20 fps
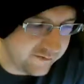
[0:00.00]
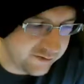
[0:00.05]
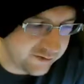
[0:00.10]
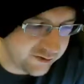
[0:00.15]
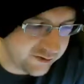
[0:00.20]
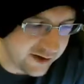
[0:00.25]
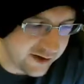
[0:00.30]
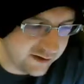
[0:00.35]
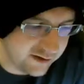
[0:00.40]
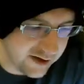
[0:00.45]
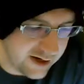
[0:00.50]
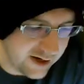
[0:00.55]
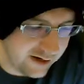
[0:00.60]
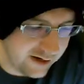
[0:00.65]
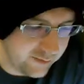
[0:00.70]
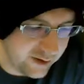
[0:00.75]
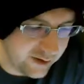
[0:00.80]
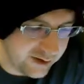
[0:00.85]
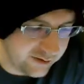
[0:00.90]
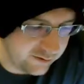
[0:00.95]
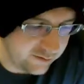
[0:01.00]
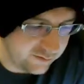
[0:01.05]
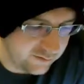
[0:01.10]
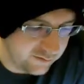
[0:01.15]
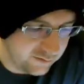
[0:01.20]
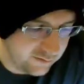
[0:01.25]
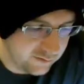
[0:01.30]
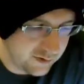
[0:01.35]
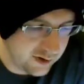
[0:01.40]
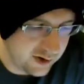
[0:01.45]
strength 8, AP 2,
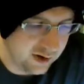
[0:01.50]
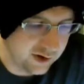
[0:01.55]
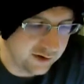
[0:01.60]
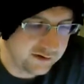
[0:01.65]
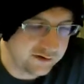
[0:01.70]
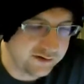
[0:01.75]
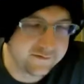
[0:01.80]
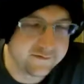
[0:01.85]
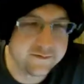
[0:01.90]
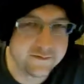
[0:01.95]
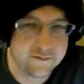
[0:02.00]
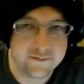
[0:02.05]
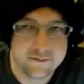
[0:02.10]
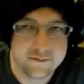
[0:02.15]
concussive.